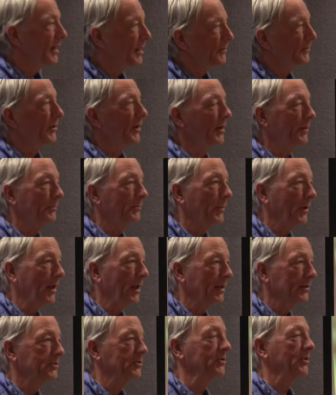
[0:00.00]
every
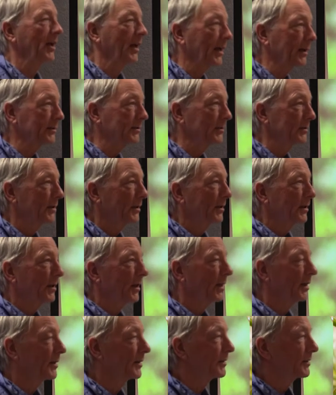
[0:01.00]
insect
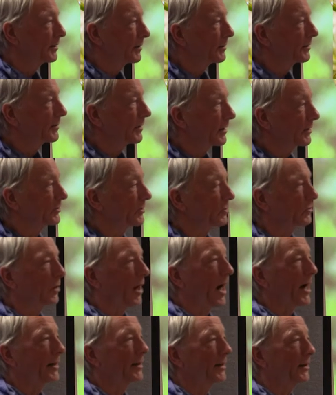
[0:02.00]
uh, is
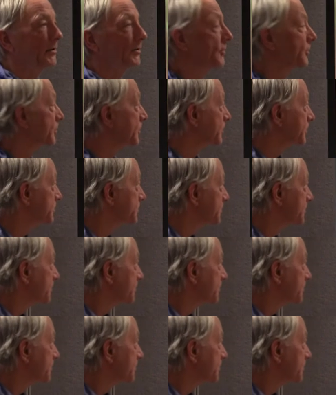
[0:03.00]
attracted to